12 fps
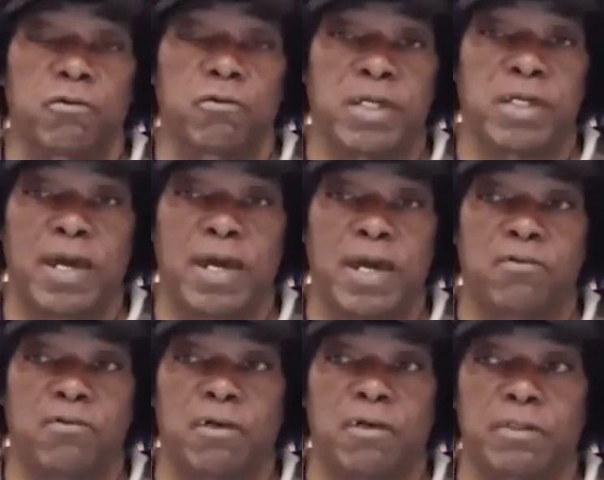look at
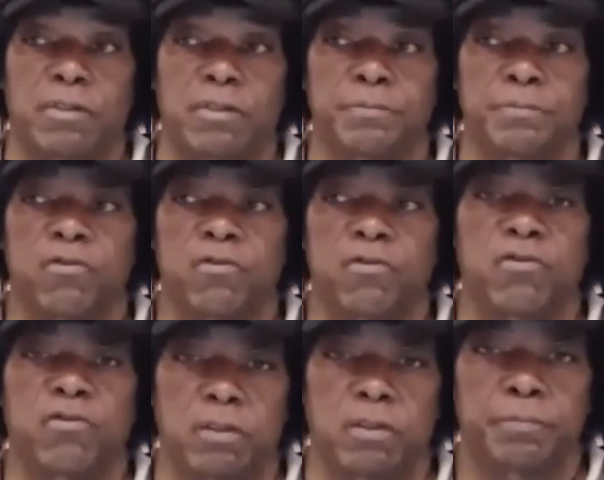
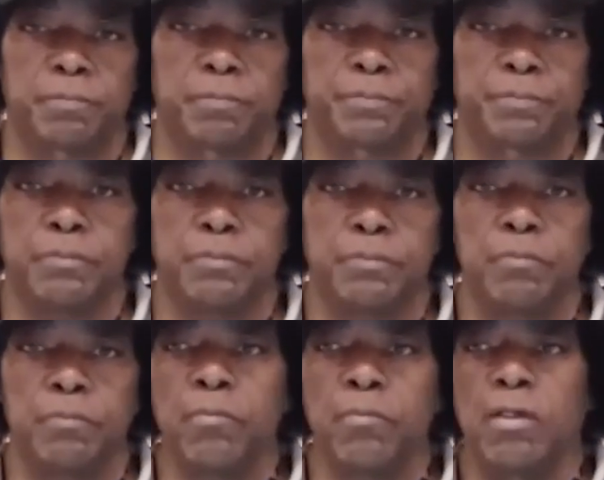sea.
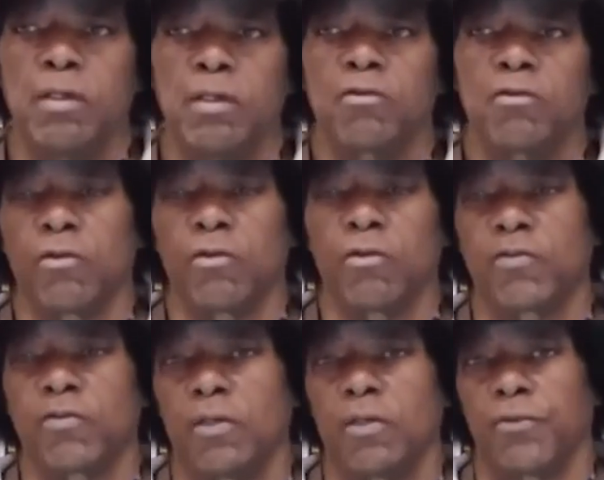So the
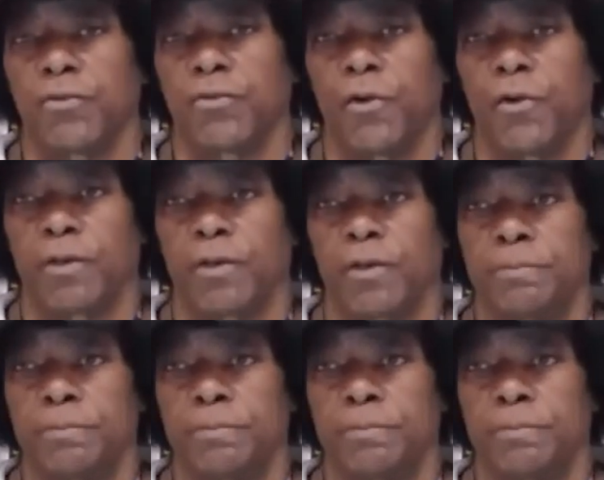sea, or the water,